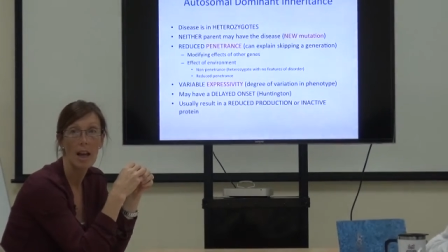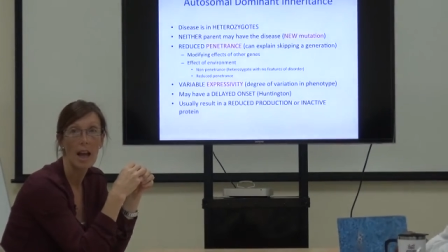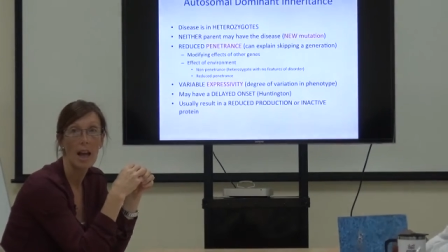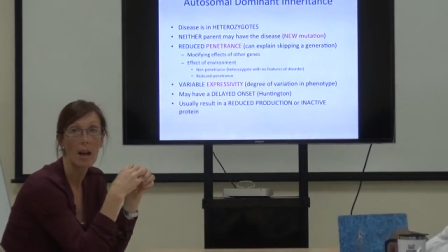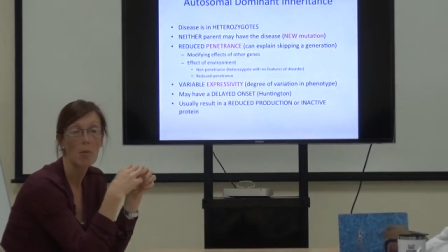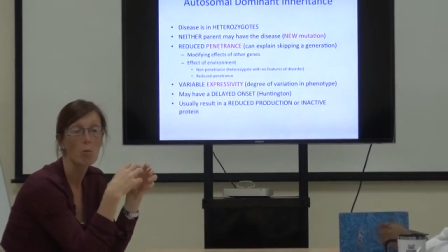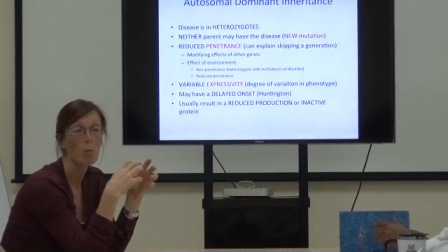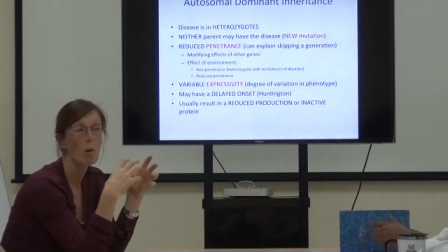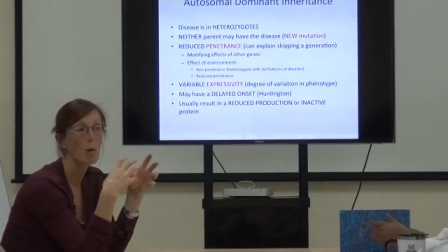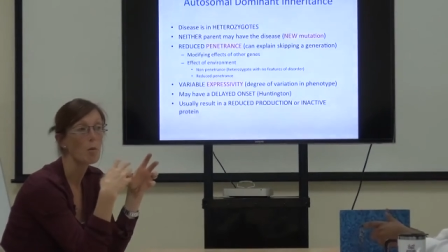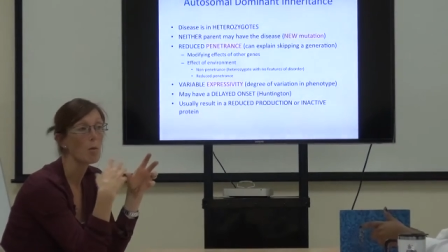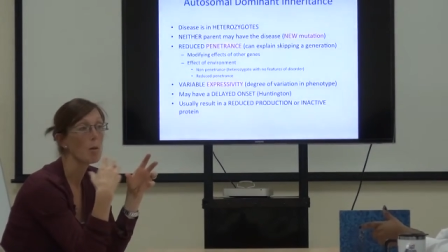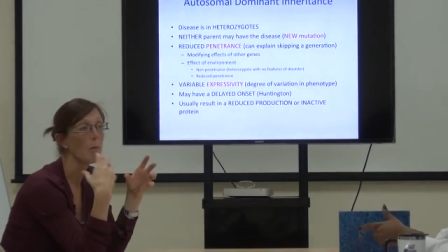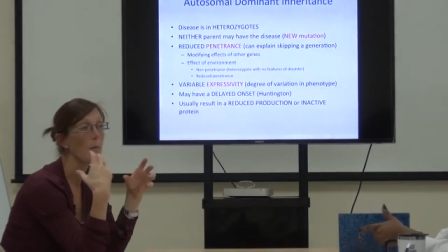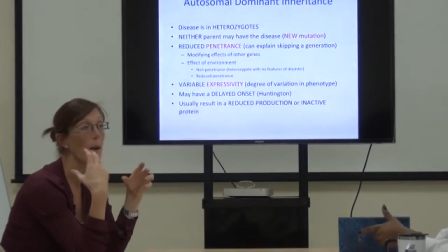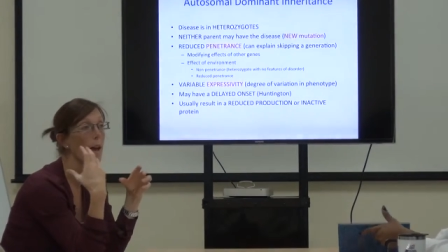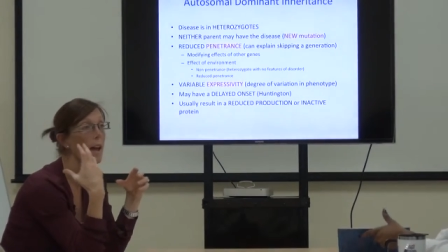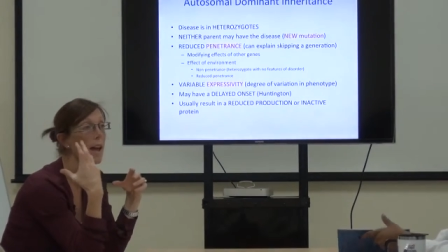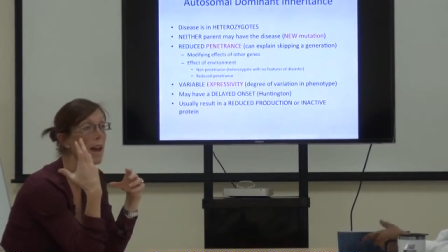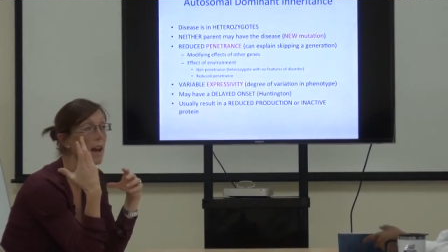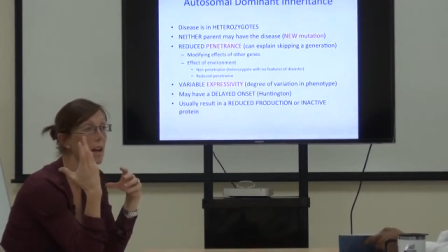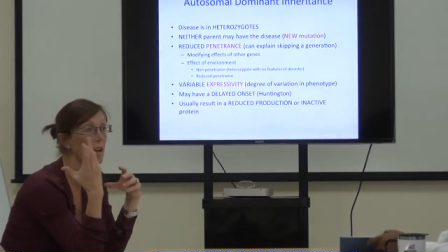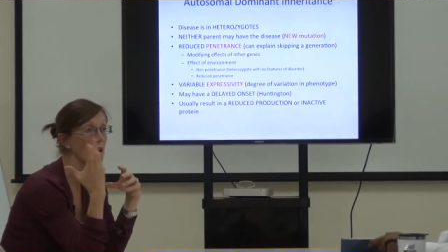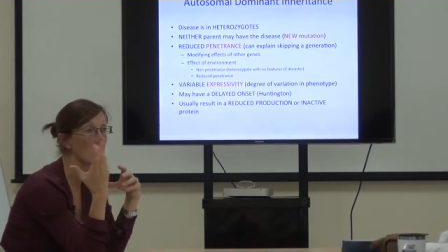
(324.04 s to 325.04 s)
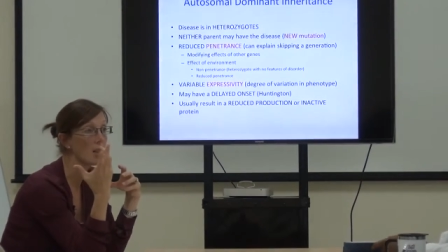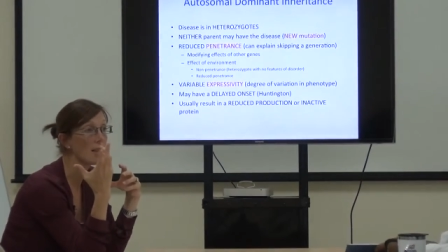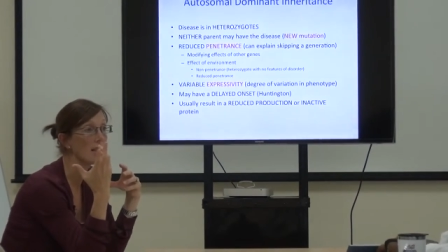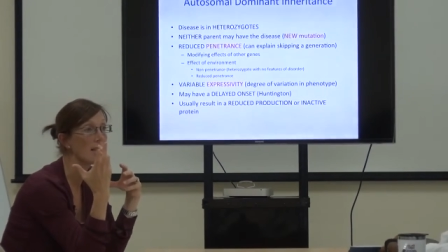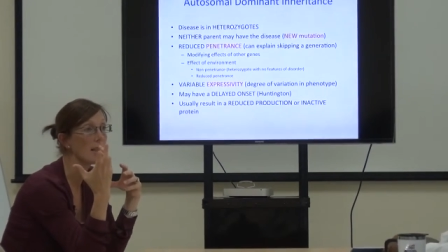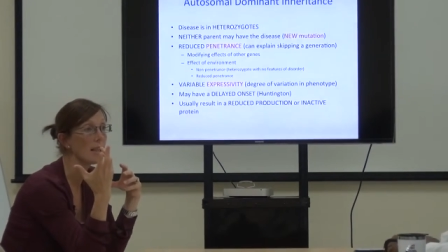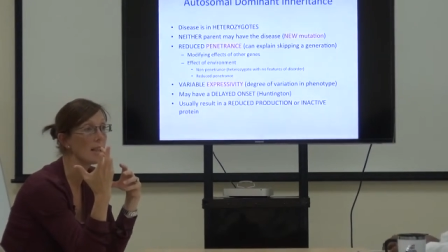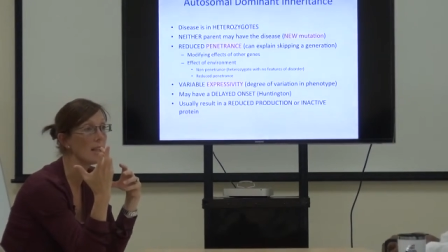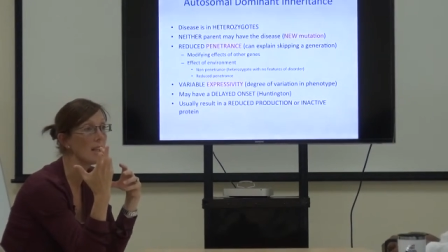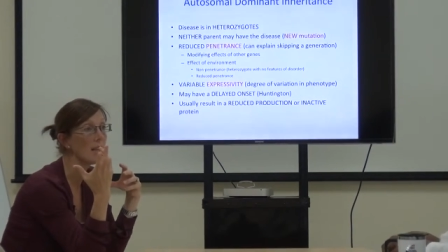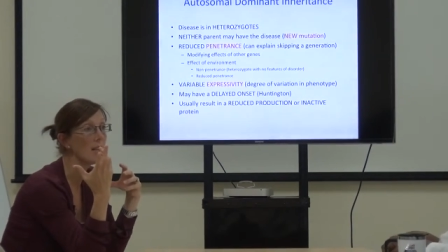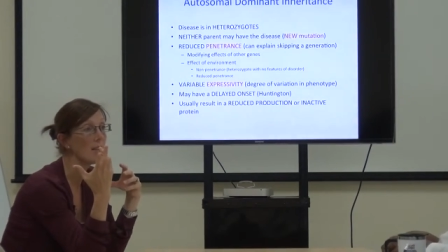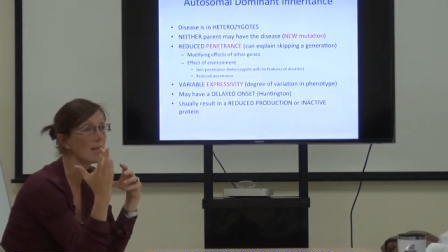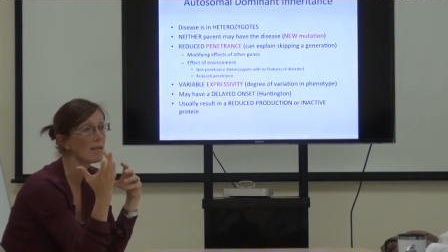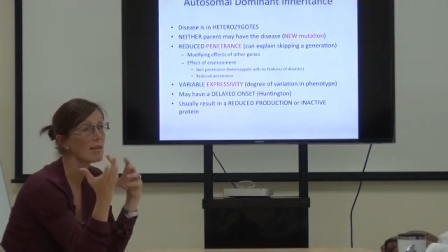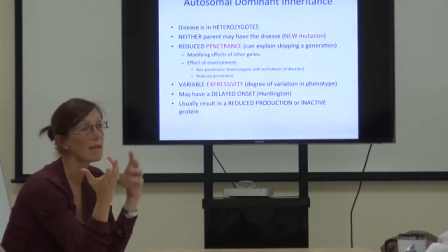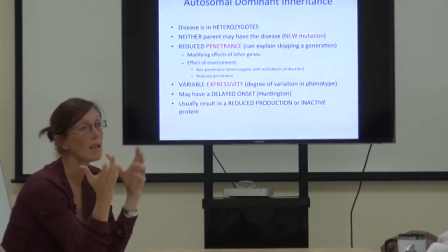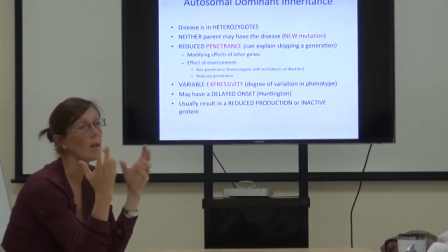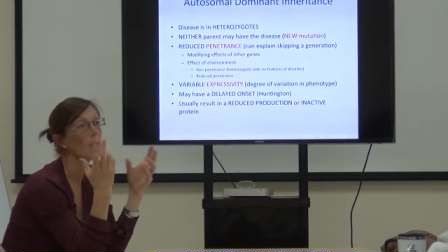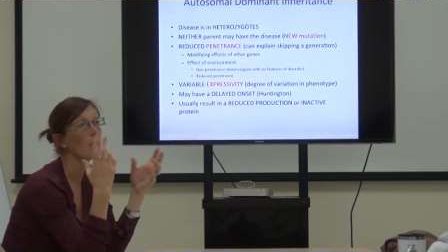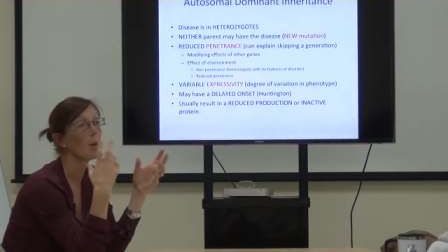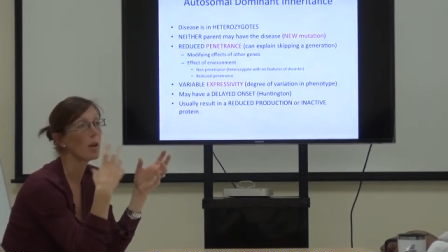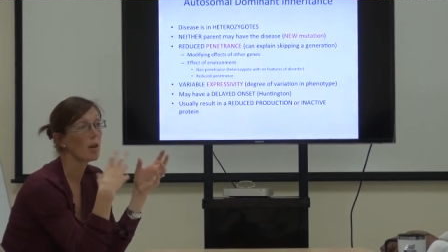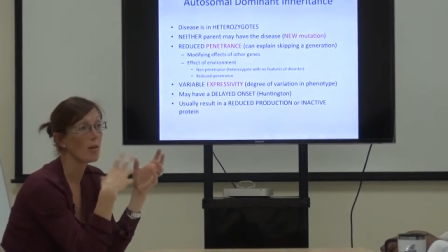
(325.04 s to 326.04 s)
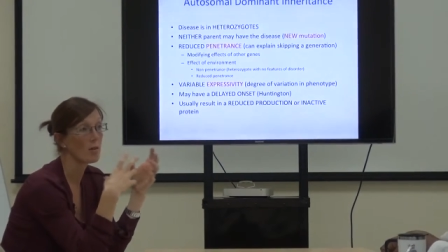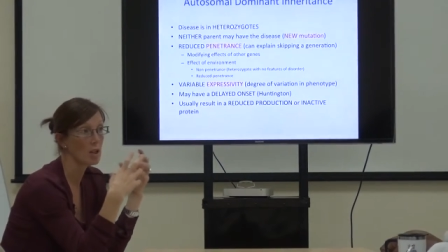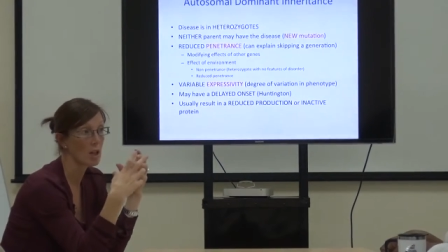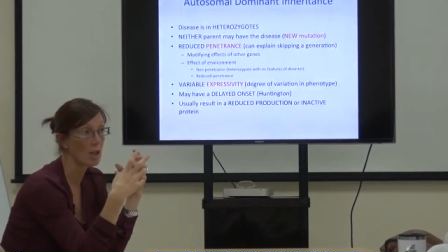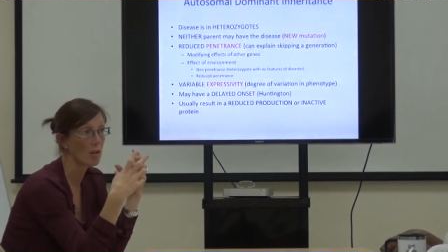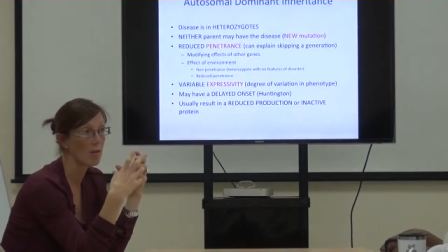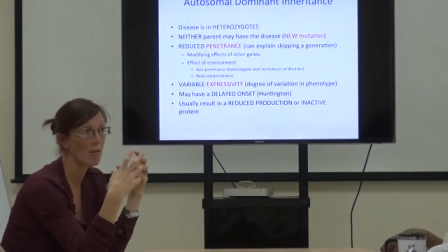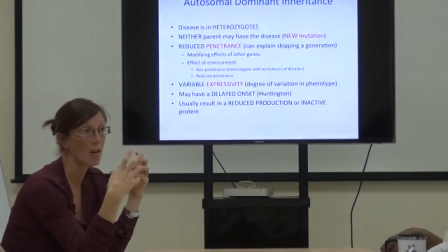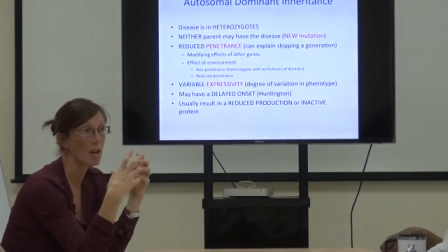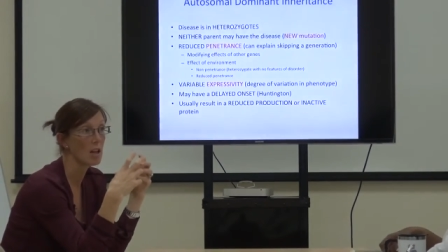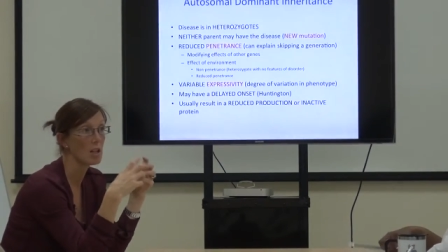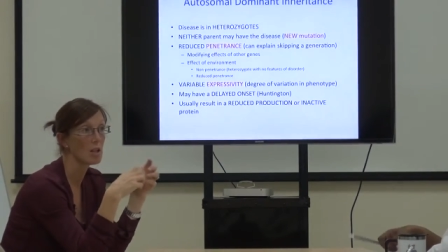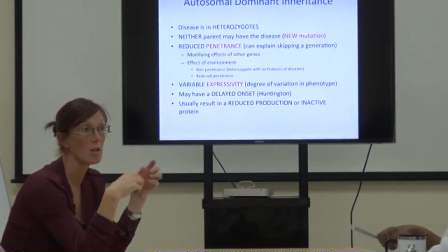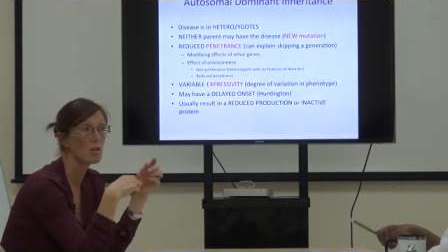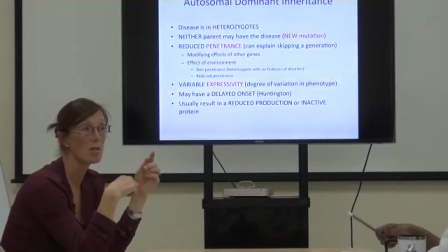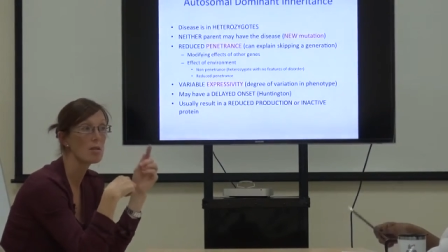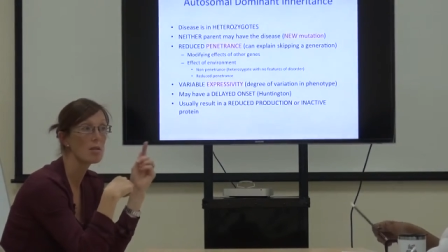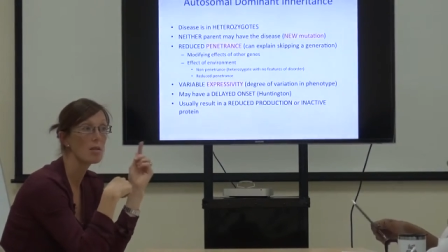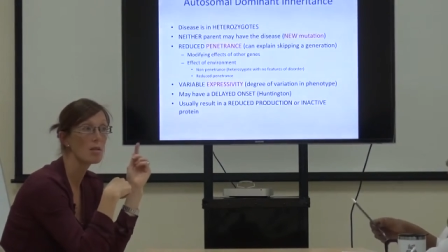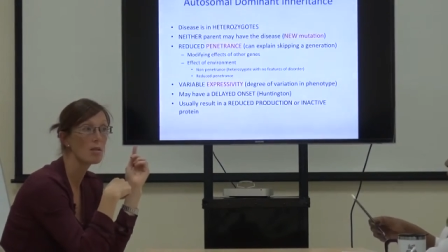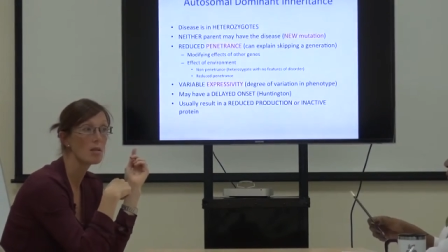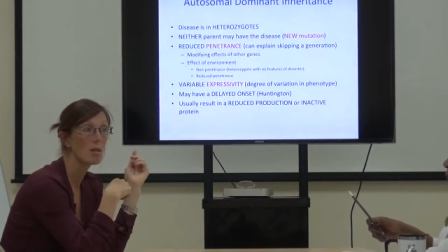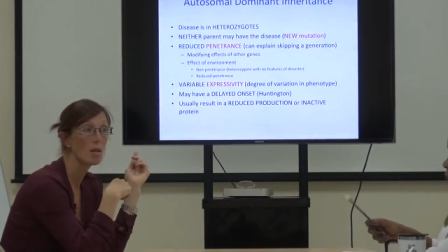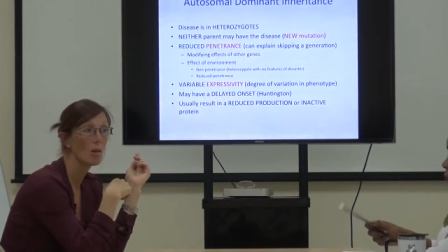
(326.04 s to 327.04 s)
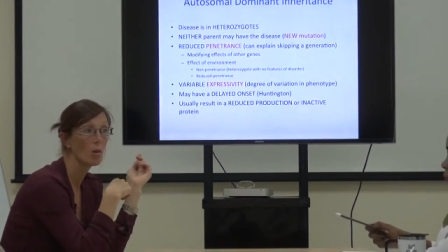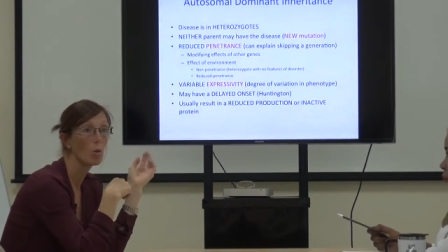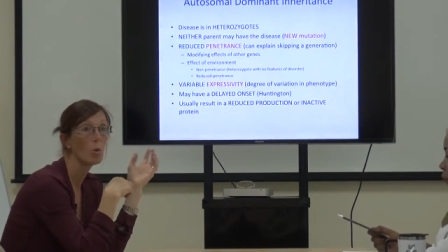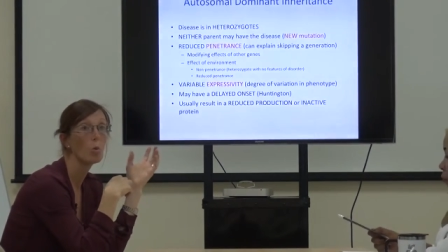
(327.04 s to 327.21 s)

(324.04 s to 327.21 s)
and where we may actually see skipping of generations